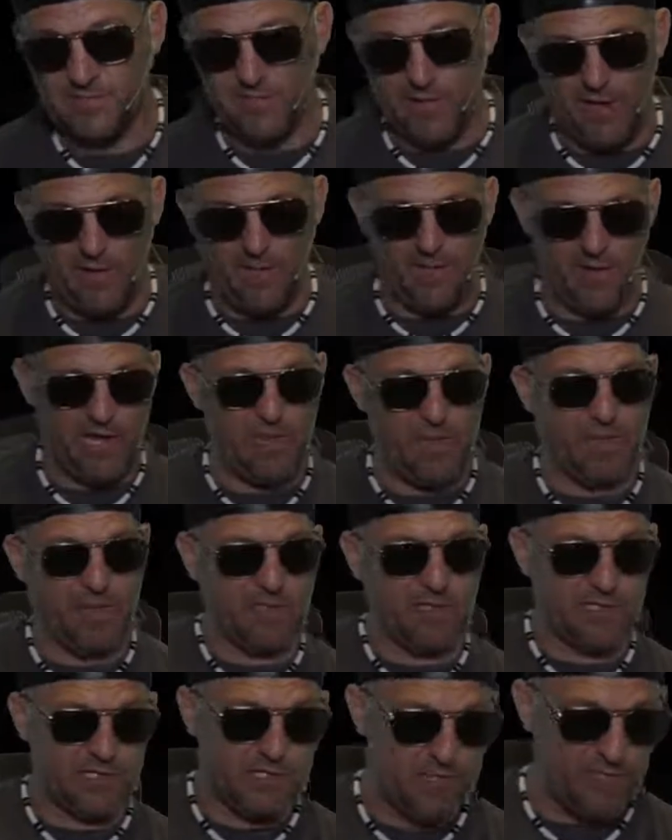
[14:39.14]
in my opinion, but
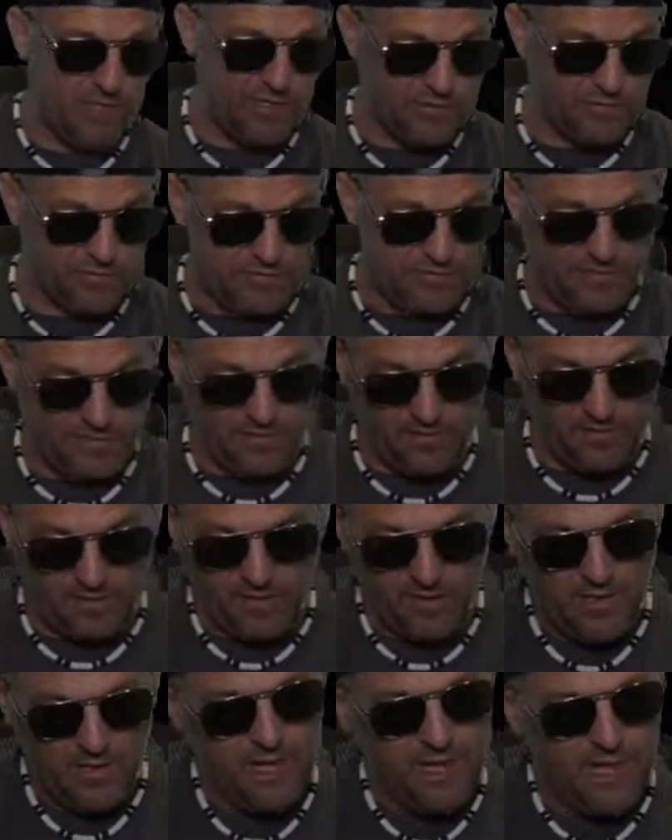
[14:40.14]
this is going to be a sweet
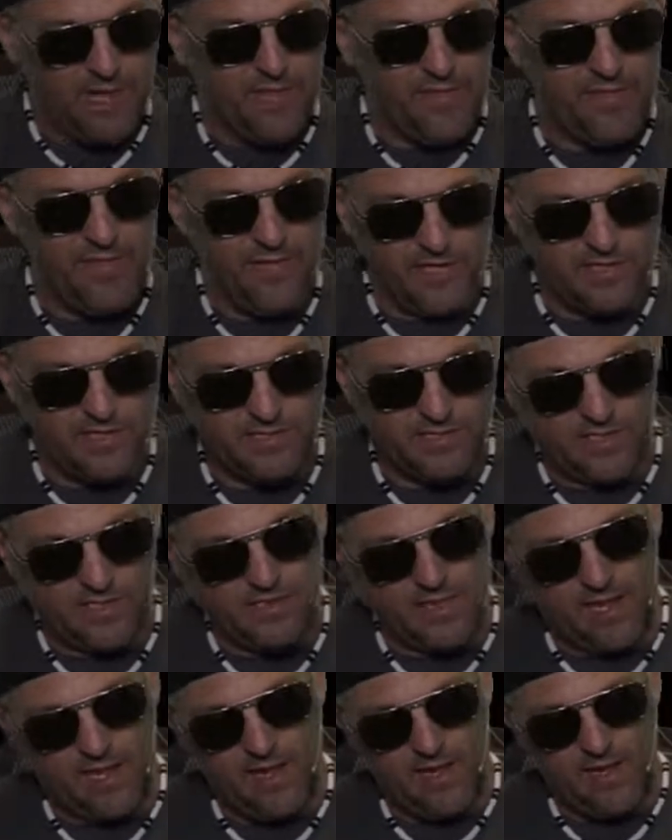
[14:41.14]
deal. This
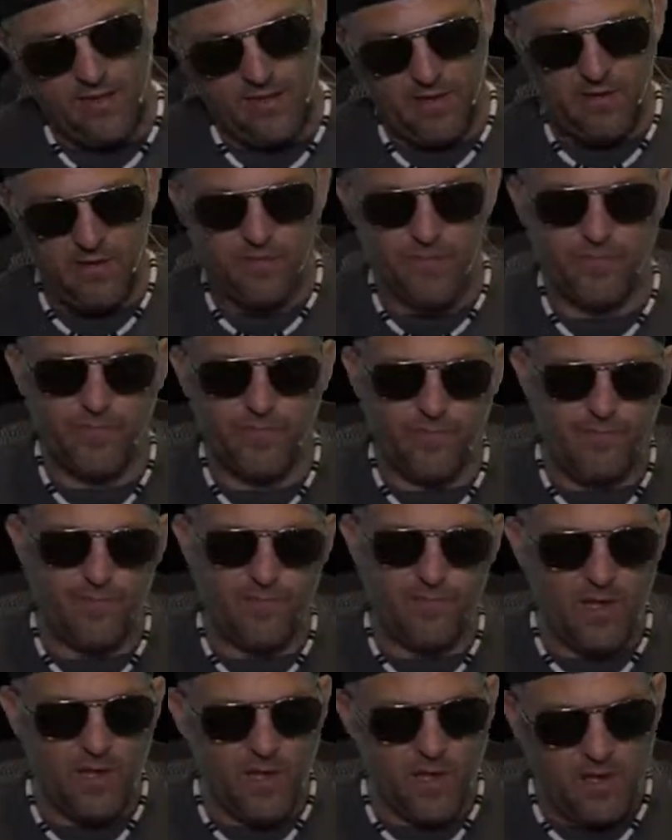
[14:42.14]
is a
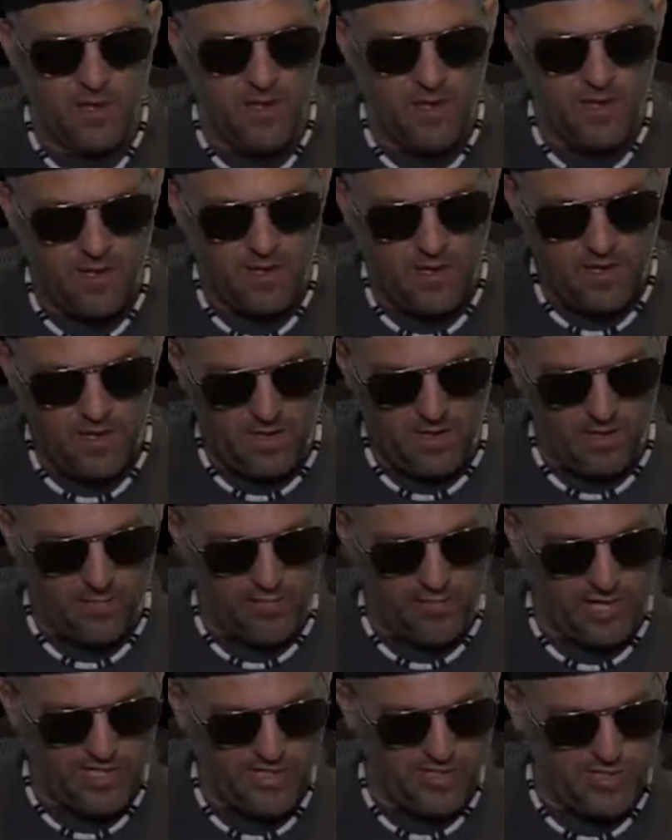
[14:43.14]

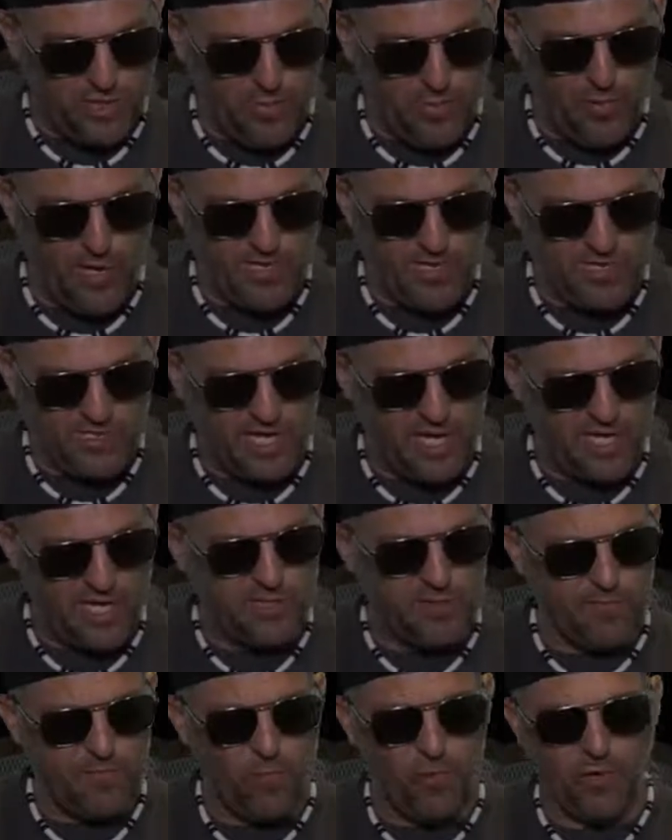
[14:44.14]
2
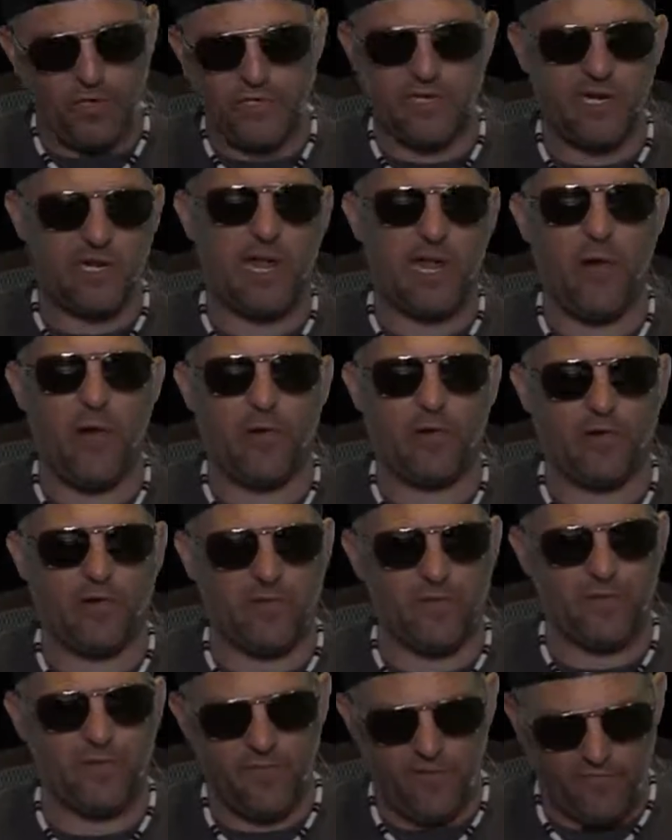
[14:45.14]
presentation boards and a
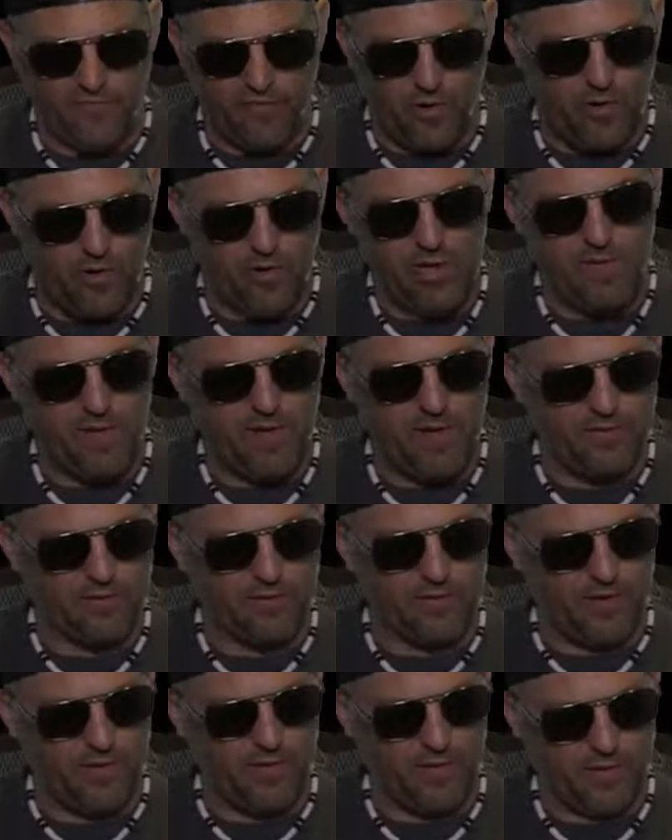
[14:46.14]
character for Ody
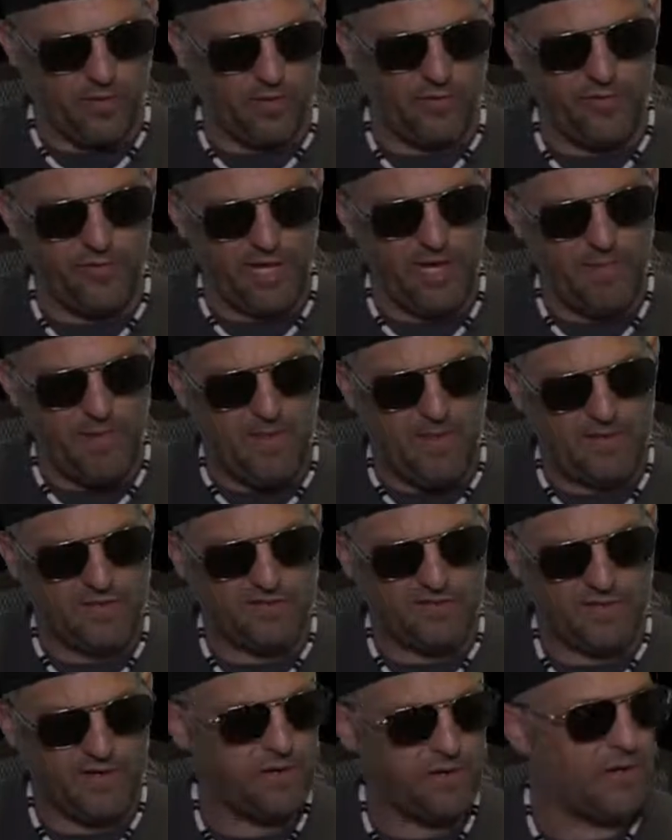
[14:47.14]
Mandrell. And the cool thing about
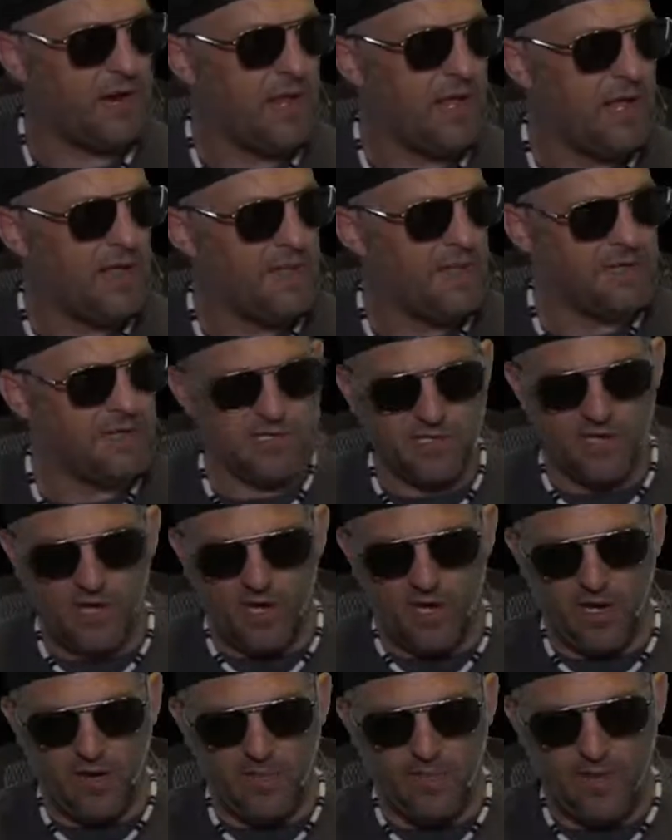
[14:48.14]
this figure, this is an
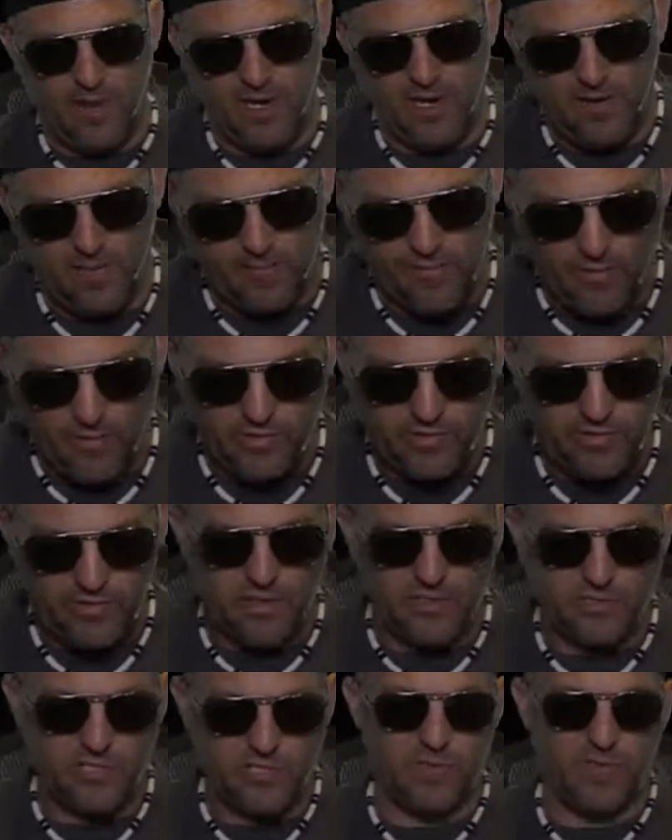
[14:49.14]
unpainted
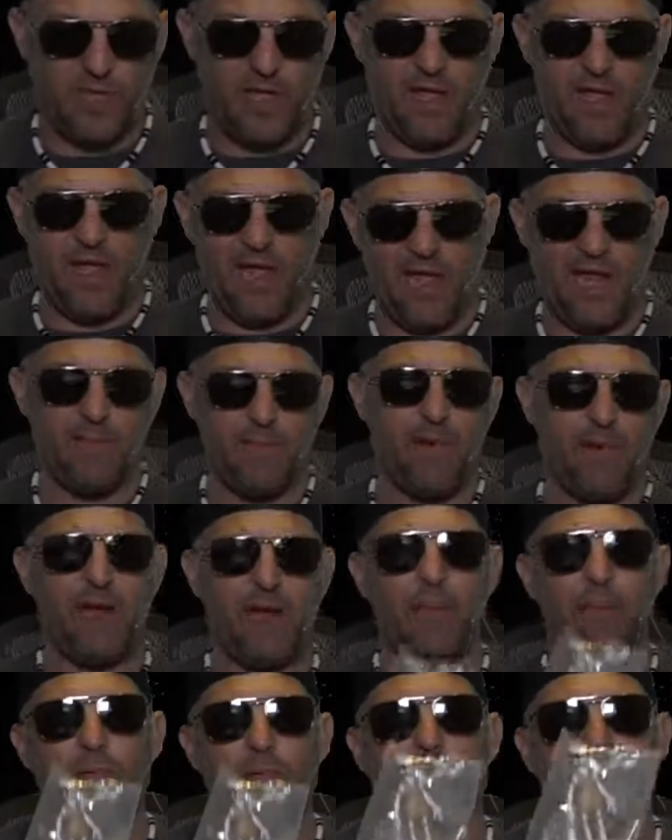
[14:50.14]
prototype, a
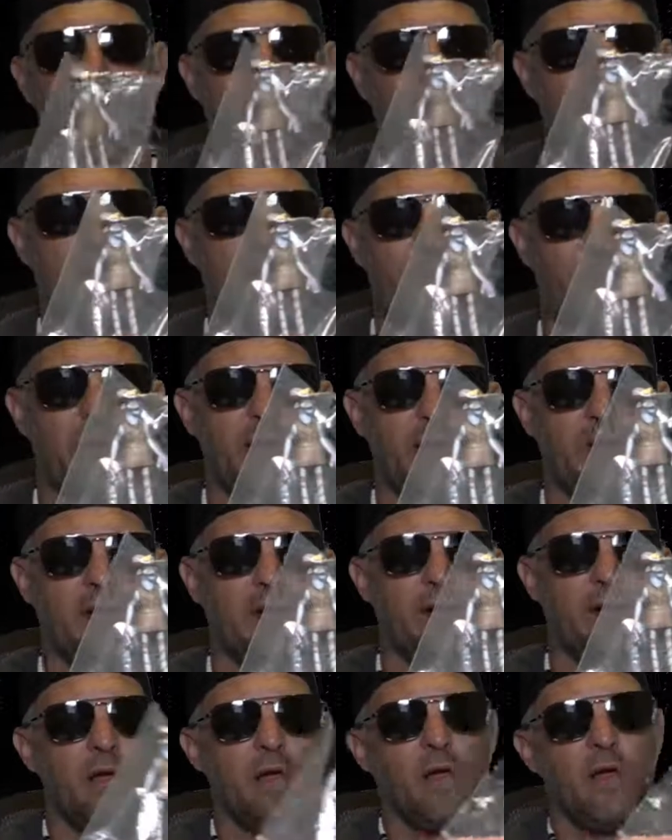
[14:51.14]
hand-painted prototype right
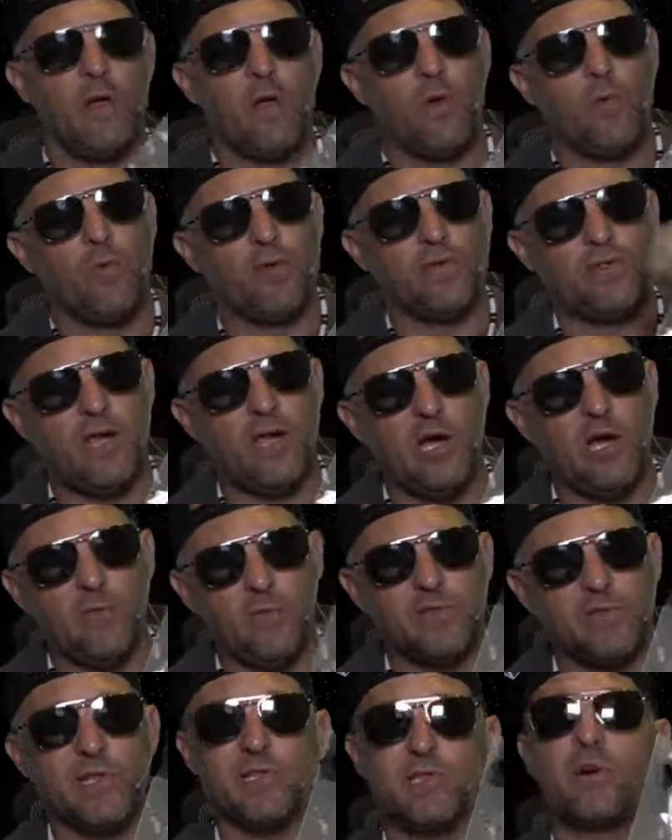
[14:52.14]
here with the
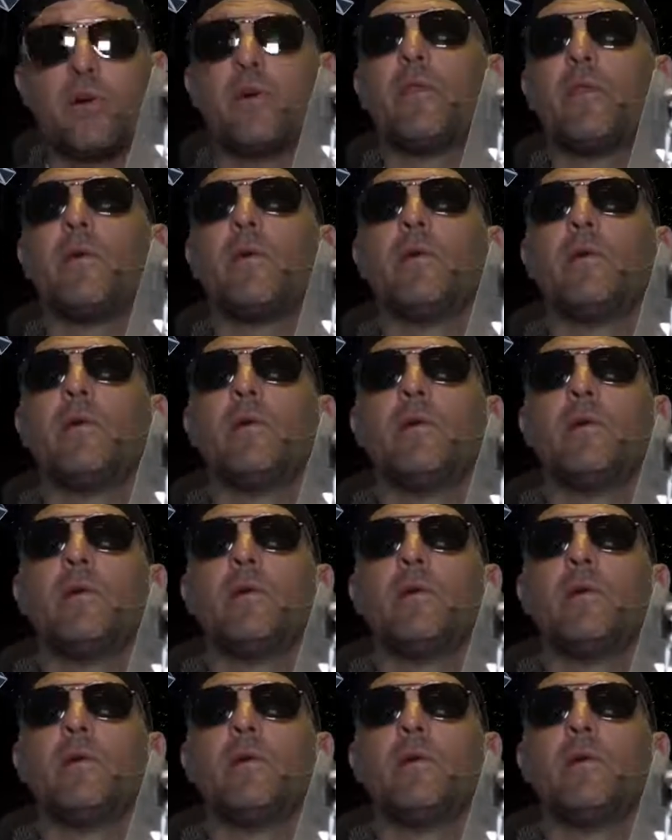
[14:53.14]
helmet that's on there.